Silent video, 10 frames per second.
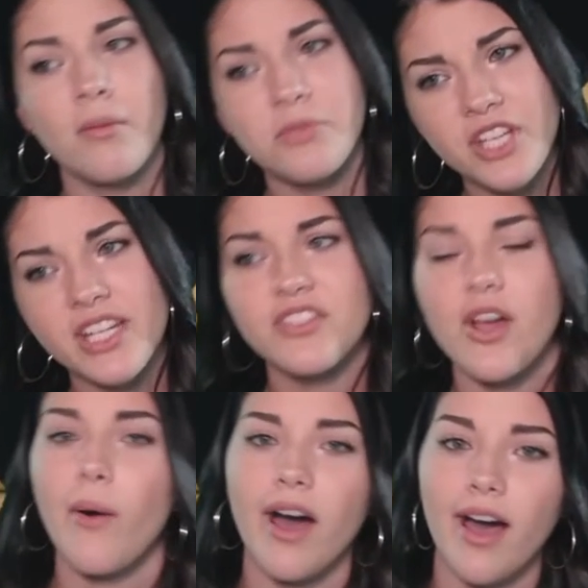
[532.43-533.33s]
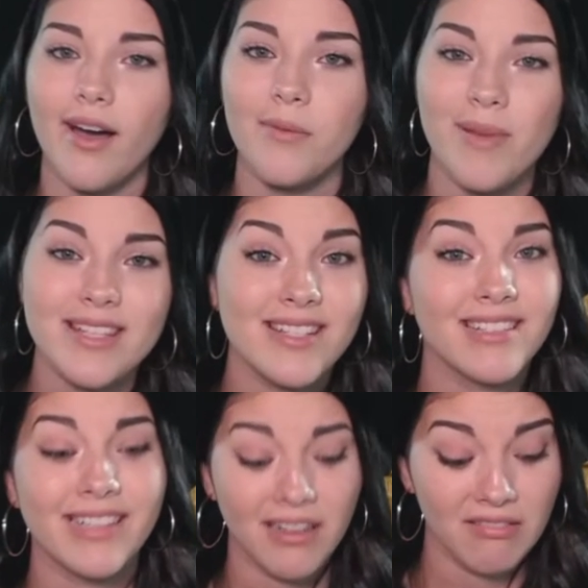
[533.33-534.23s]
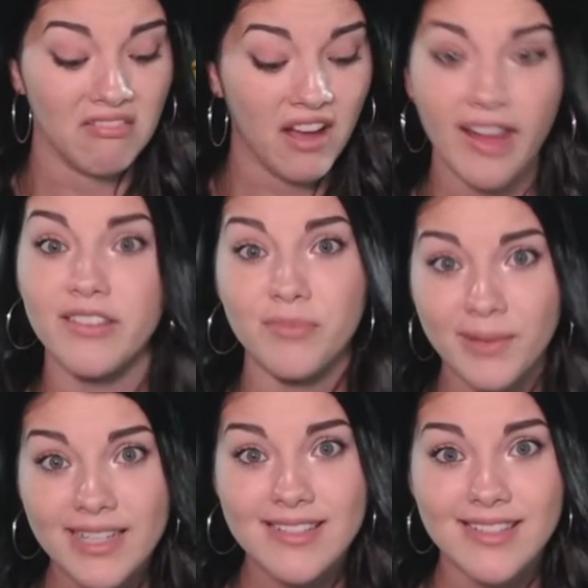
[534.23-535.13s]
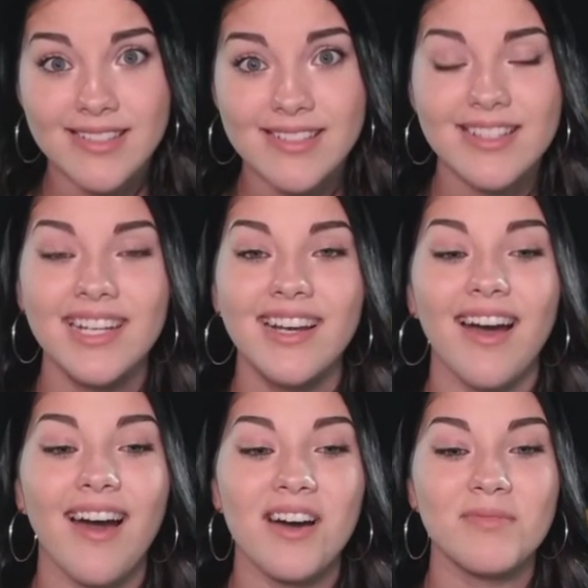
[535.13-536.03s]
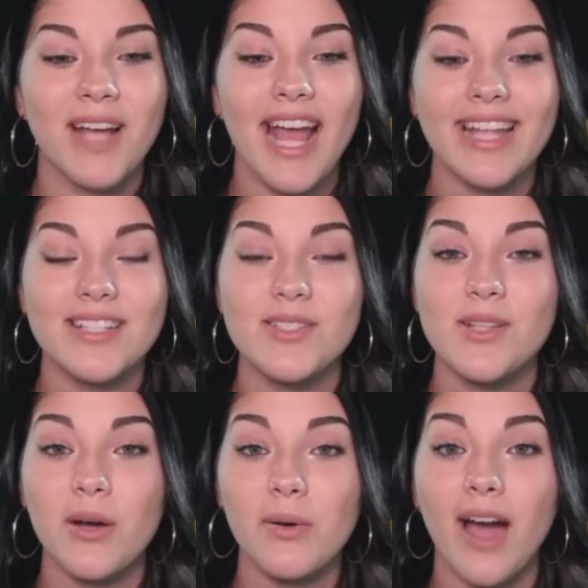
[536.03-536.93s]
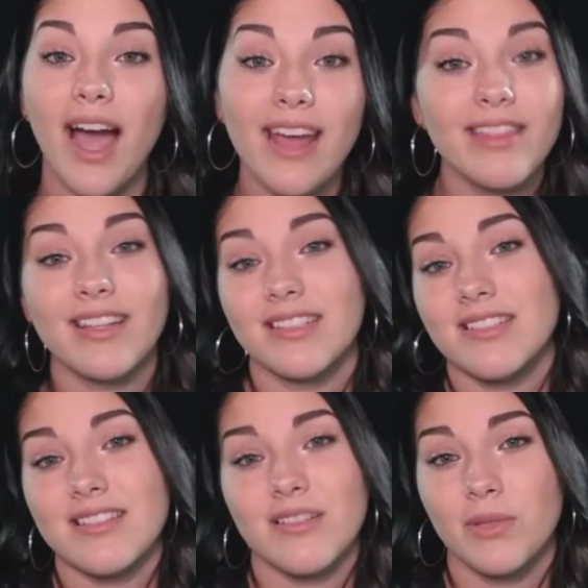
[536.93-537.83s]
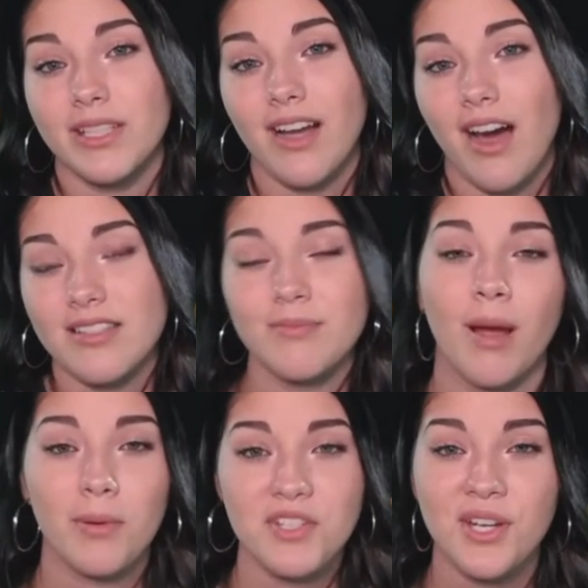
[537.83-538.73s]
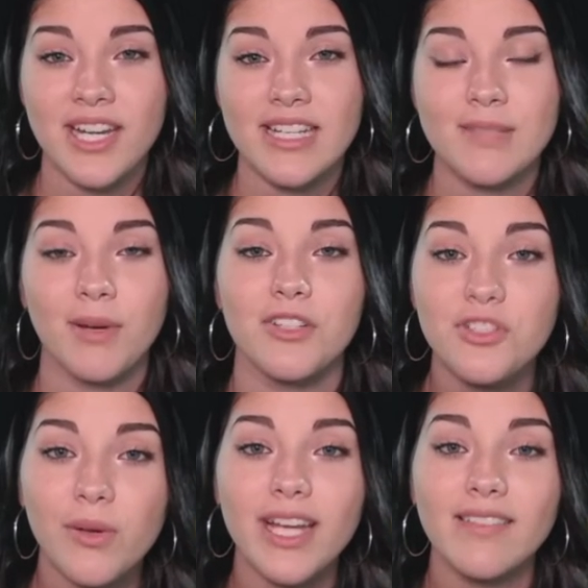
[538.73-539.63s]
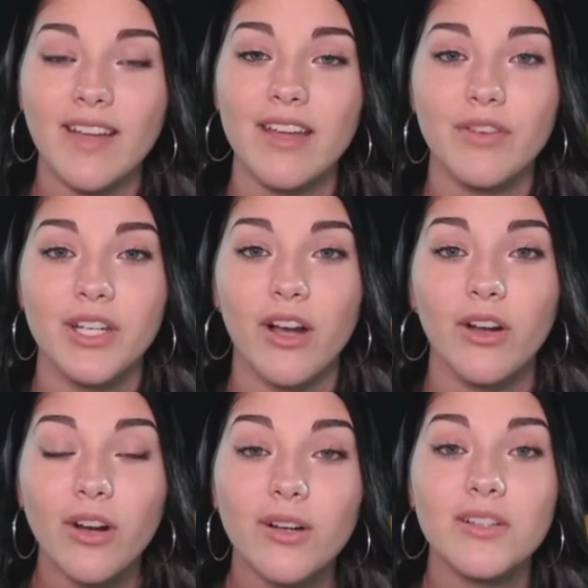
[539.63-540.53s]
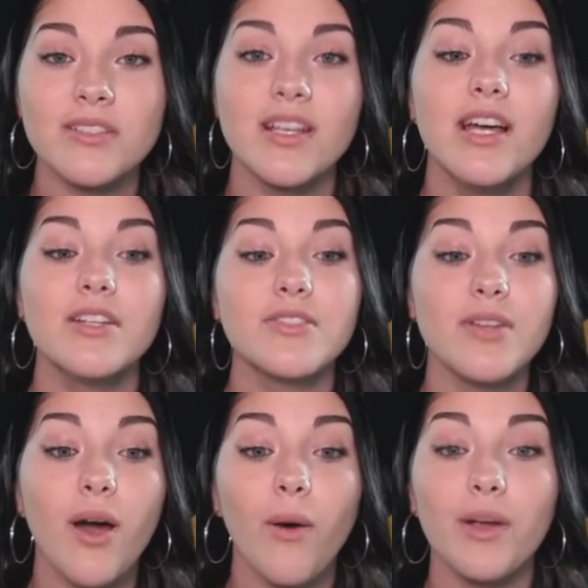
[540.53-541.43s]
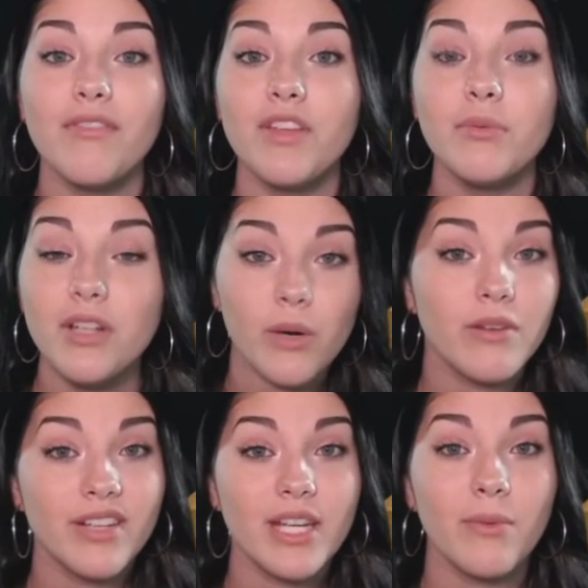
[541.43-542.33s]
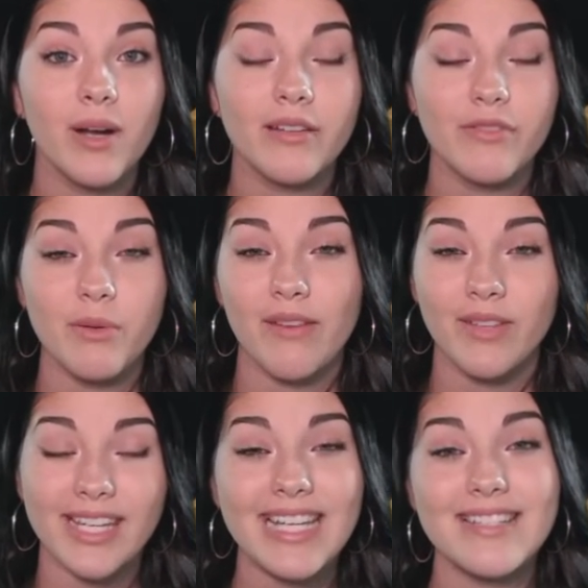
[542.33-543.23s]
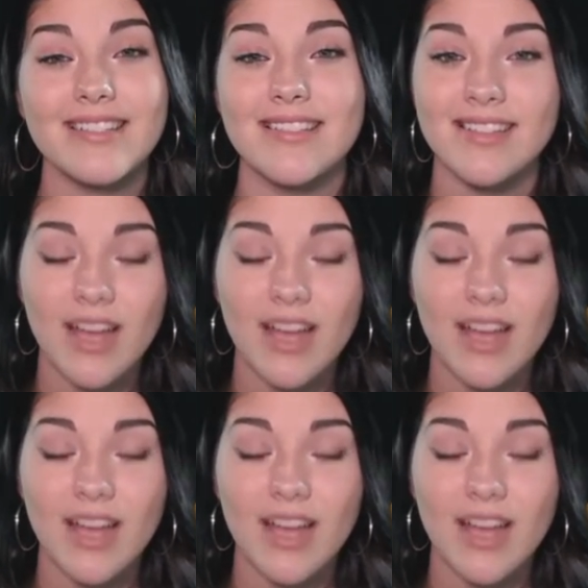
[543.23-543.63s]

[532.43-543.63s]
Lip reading: Shenandoah, basically a lot of places. And so I think that's just a really awesome opportunity to spread joy and light for young girls. So if you know of anyone, if you have any nieces,